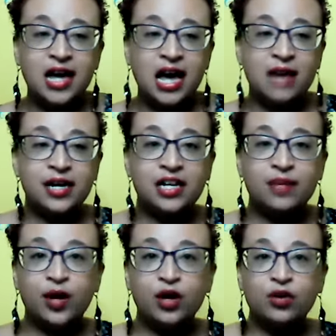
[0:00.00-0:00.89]
I made a
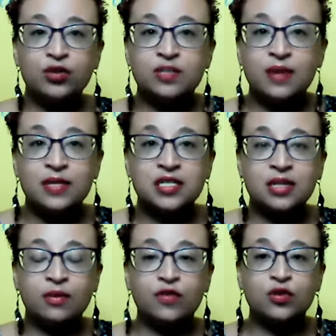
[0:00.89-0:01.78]
post, maybe
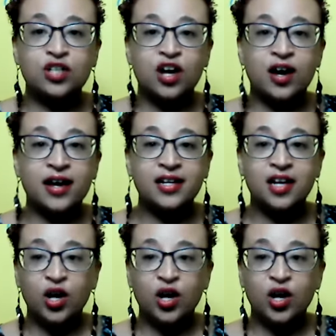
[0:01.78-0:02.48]
some of you saw it,